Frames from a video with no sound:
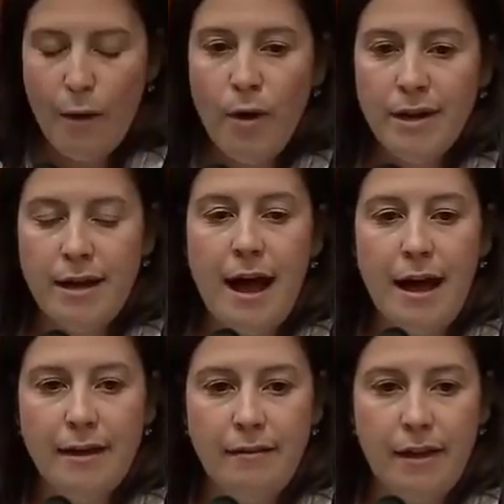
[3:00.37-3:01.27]
want to
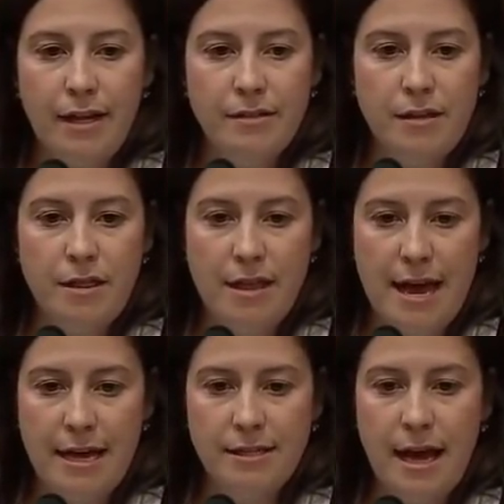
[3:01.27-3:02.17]
highlight
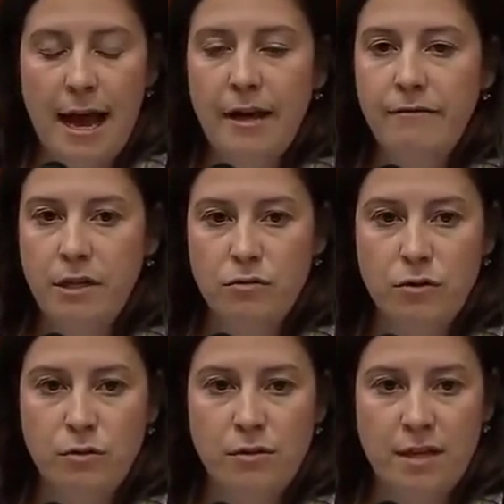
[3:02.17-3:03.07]
that I've
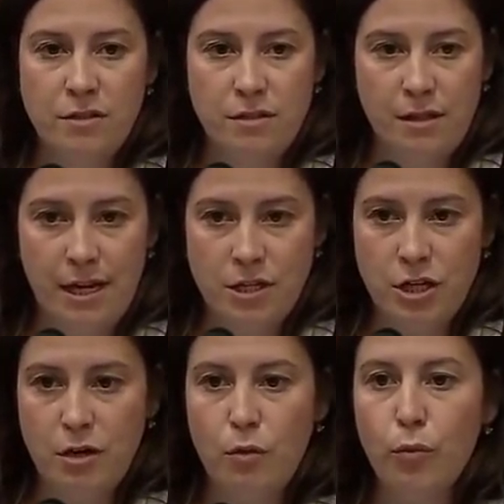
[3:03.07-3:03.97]
introduced
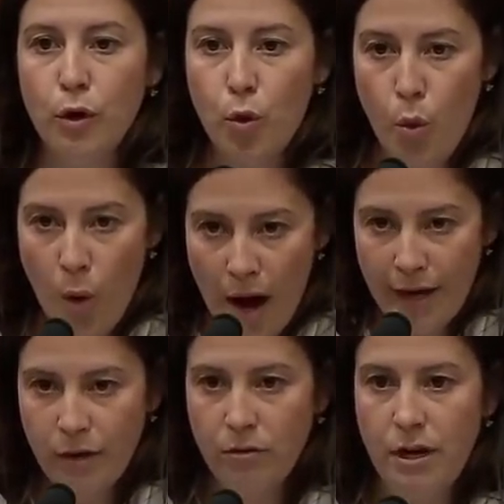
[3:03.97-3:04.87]
legislation
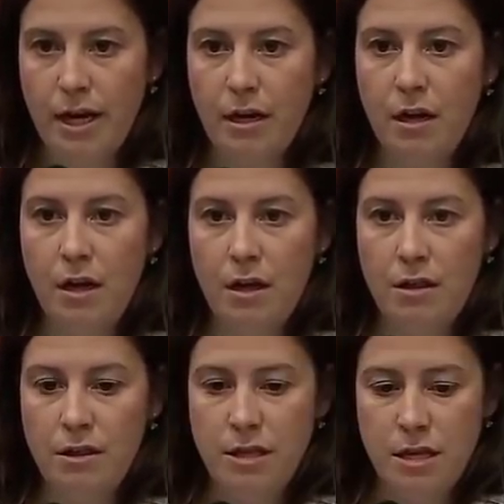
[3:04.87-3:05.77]
requiring
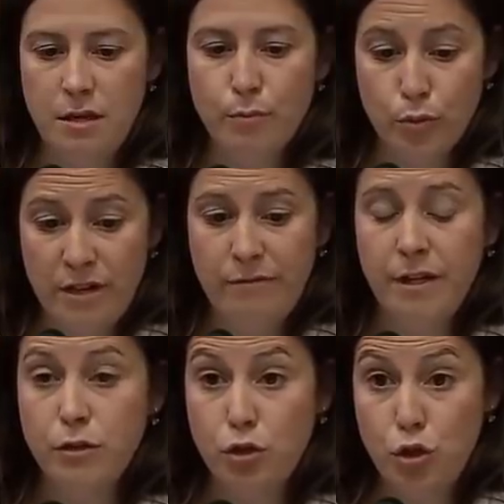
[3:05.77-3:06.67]
the
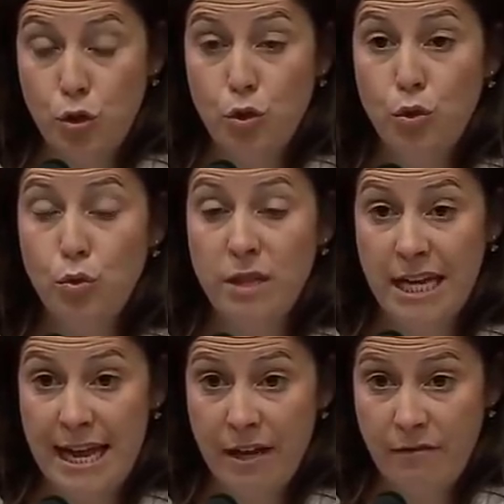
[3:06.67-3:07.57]
briefings to the
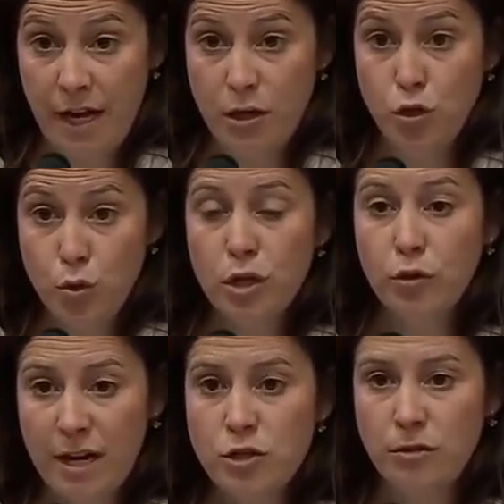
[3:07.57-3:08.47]
Gang of Eight, to
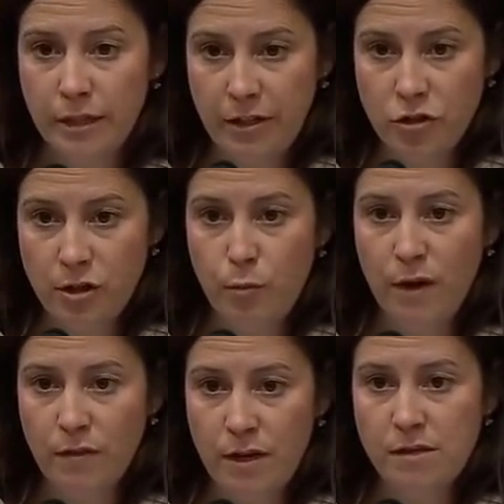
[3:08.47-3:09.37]
congressional leadership when
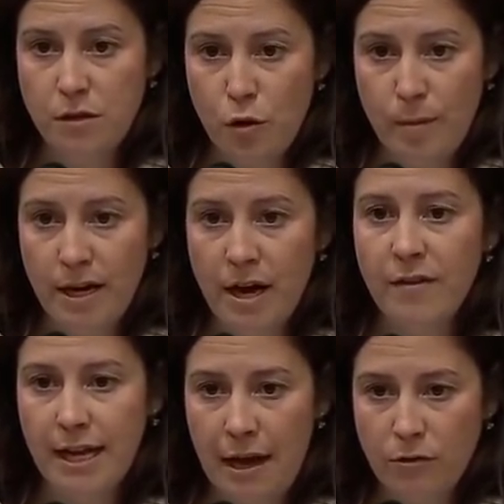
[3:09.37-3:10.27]
there is an opening of a
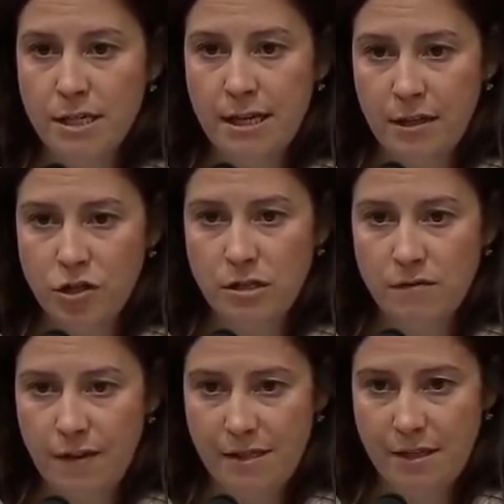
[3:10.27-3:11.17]
counterintelligence
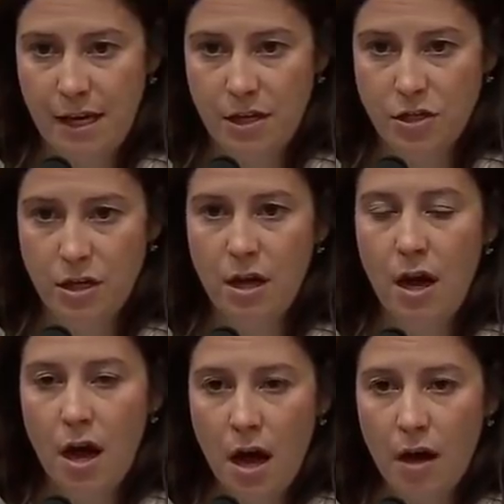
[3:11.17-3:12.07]
investigation
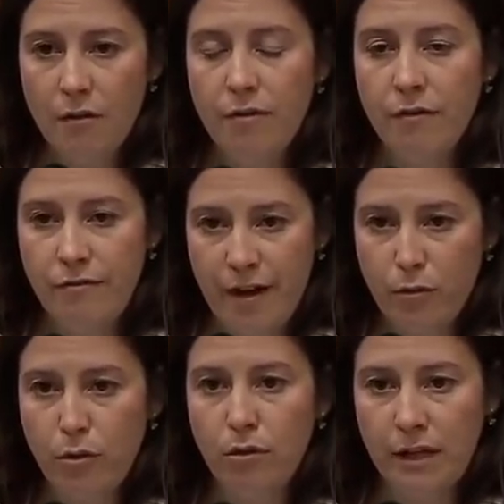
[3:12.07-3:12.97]
of a
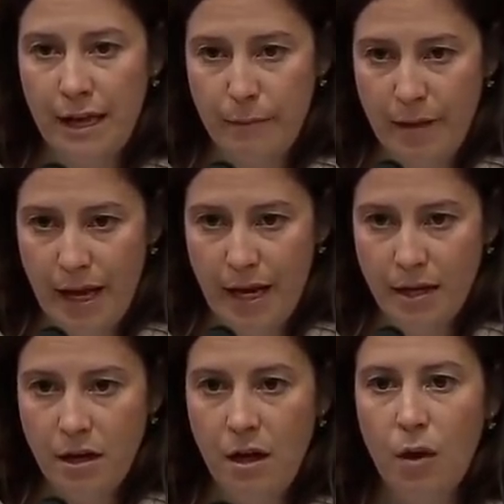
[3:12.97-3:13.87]
federal campaign.
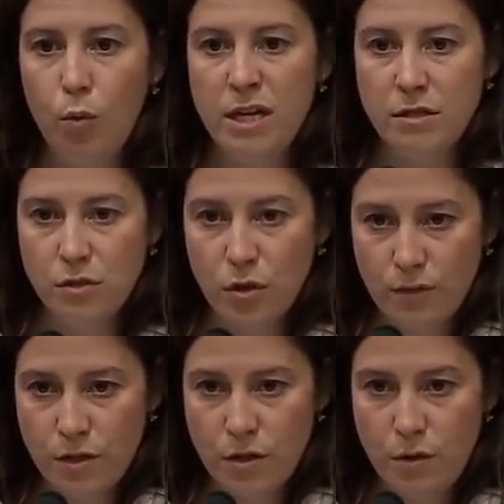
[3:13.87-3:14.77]
We deserve
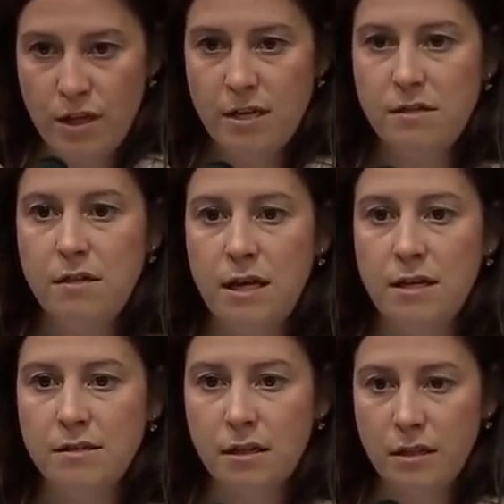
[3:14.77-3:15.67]
to know this. It
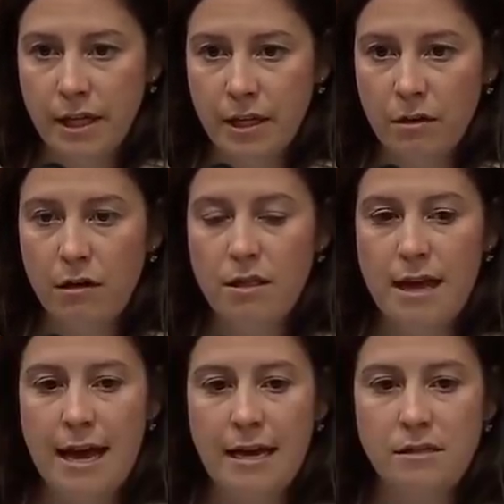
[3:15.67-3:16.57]
is clear
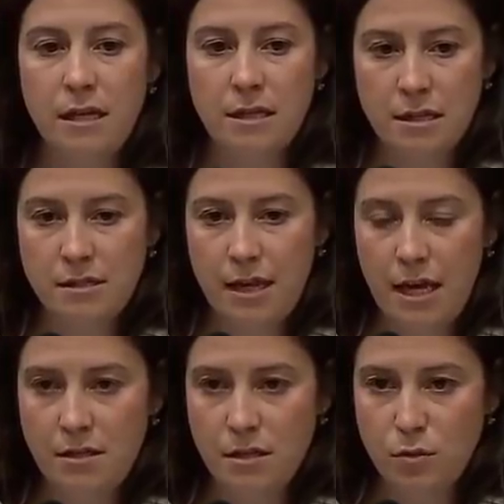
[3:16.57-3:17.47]
that in this
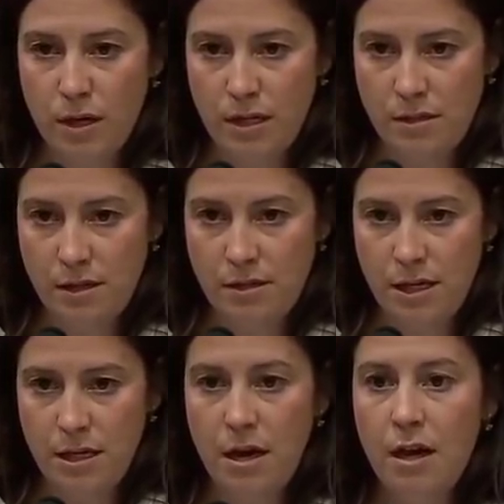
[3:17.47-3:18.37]
case in
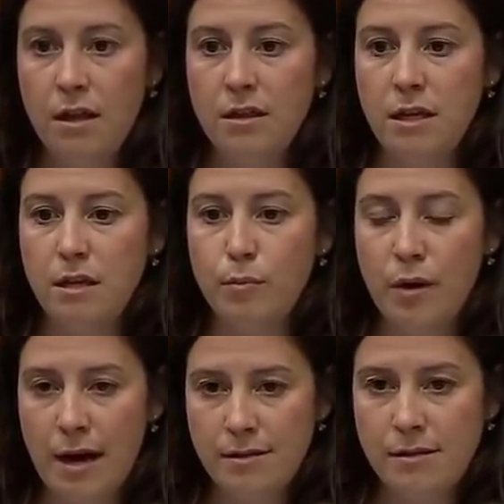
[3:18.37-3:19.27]
2016, the
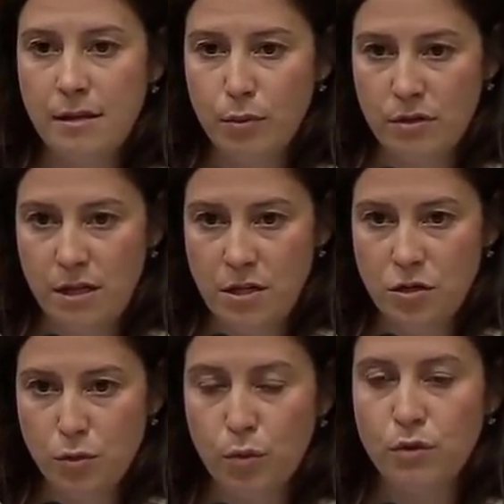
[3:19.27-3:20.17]
process and
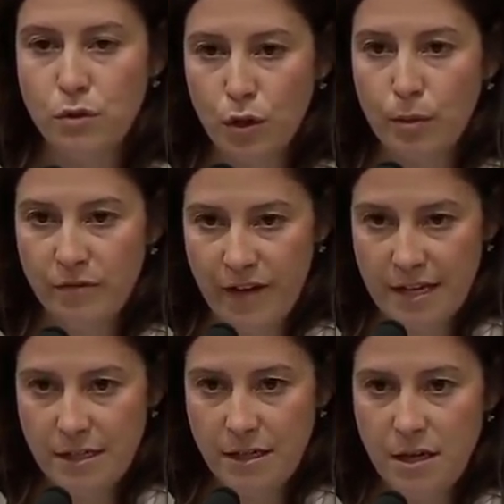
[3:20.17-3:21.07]
procedures were
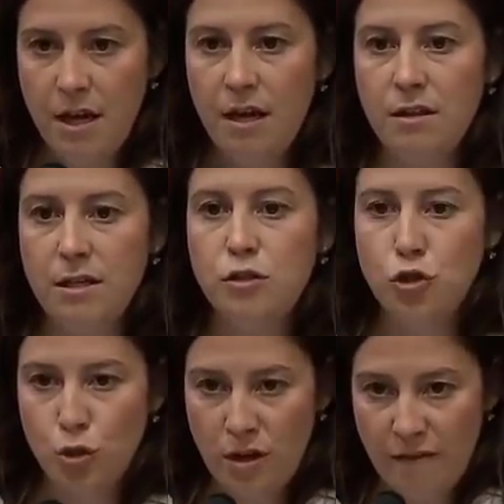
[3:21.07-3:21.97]
circumvented. This
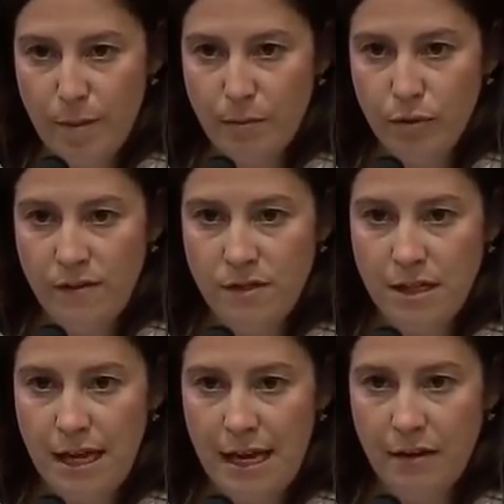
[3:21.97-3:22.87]
should have been briefed to the
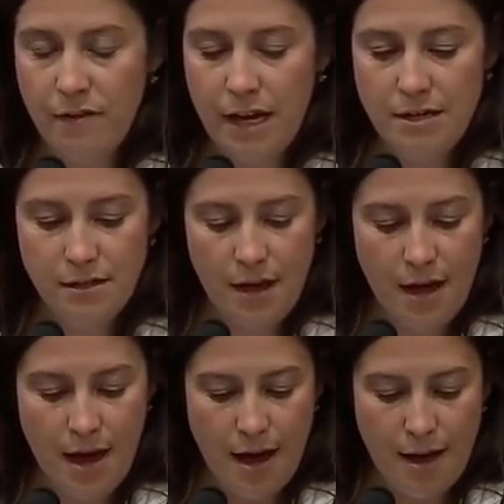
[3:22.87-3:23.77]
Gang of Eight.
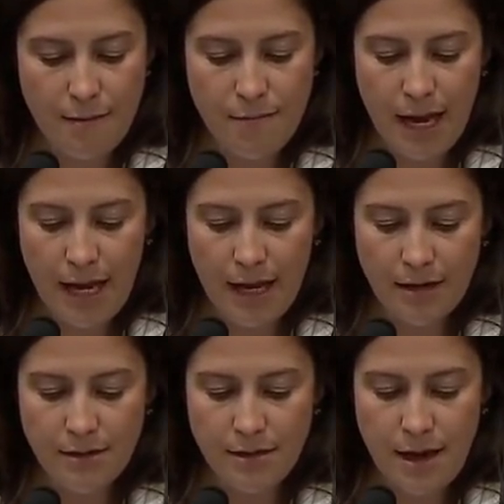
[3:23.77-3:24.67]
Um,
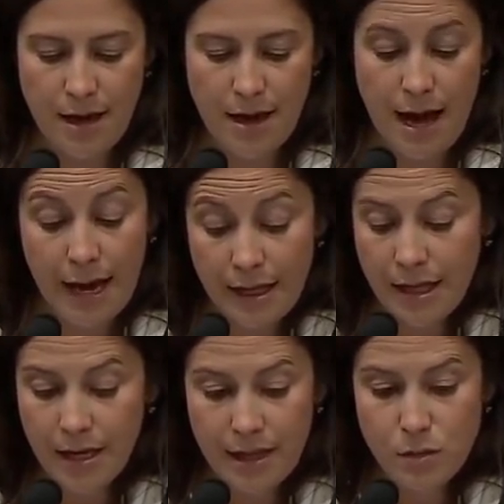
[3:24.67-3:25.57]
and uh, I
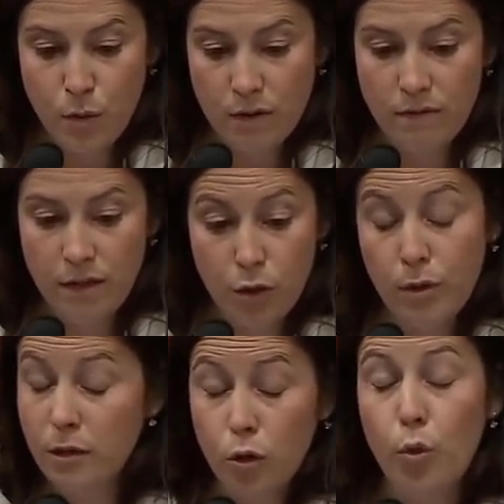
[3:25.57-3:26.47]
think that's one of the
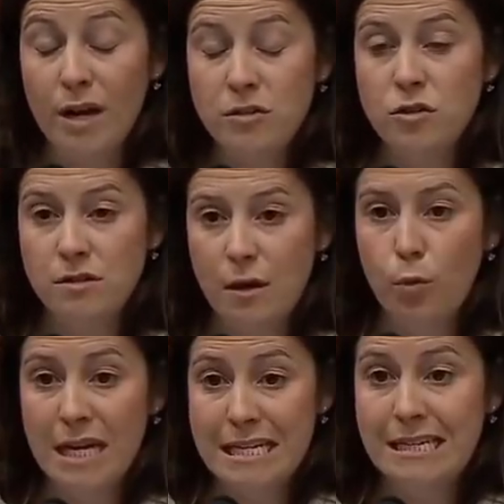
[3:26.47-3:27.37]
critical questions that we
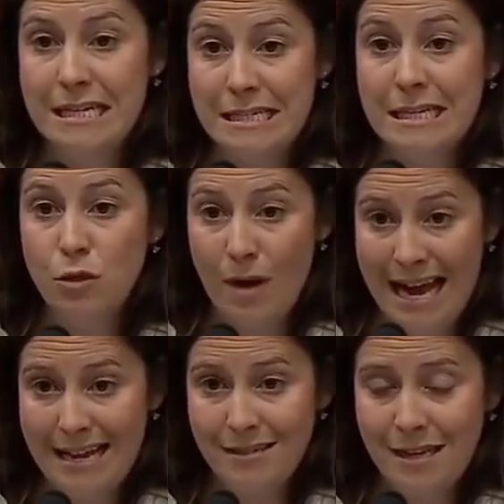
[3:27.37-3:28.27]
need to continue
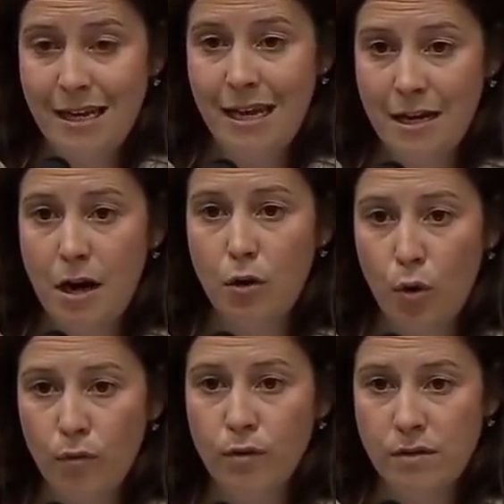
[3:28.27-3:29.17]
asking in our
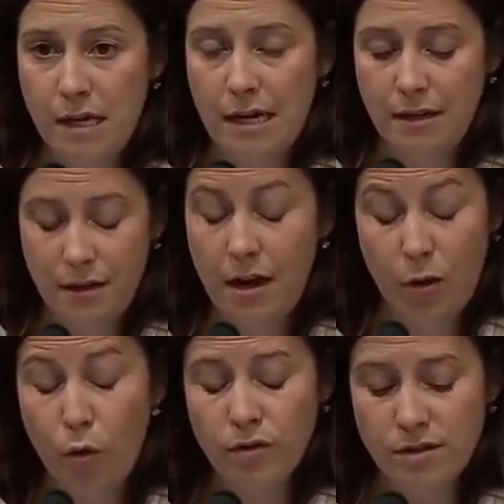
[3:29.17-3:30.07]
oversight,
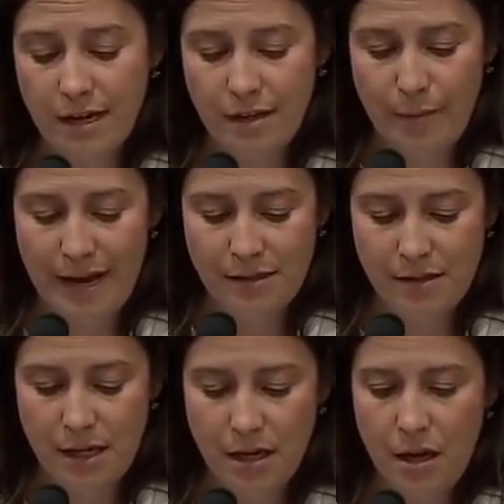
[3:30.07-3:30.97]
oversight
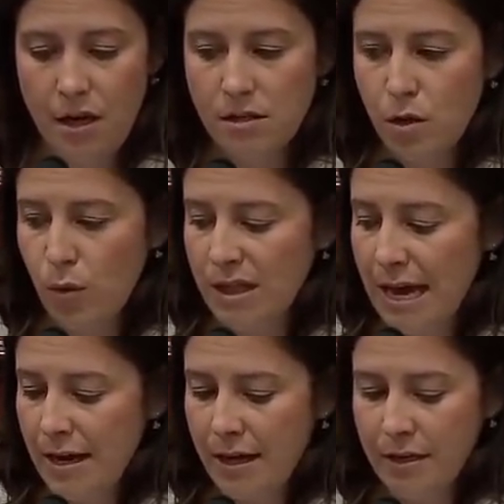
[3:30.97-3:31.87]
capacity. So with
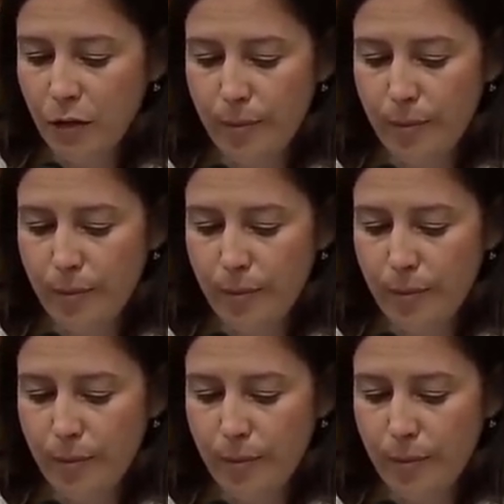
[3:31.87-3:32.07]
that, I yield